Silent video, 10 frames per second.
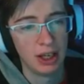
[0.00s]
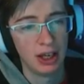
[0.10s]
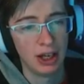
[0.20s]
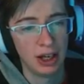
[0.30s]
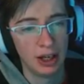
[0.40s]

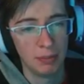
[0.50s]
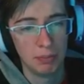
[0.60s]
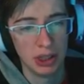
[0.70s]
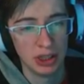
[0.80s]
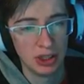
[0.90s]
uh,
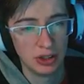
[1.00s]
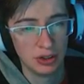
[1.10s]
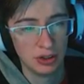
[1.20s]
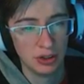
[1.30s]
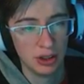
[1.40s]
but
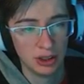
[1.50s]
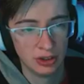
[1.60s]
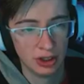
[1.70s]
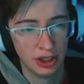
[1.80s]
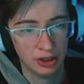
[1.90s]
it is
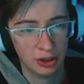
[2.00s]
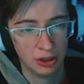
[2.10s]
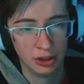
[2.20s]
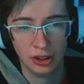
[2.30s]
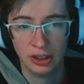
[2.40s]
not
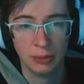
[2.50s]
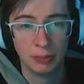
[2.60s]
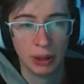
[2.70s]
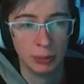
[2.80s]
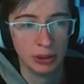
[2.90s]
currently
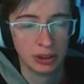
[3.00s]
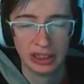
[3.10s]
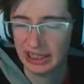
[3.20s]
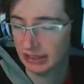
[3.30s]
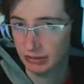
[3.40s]

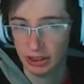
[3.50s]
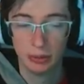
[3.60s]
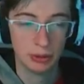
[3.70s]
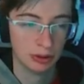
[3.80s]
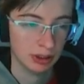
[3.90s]
publicly
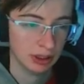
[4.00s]
available.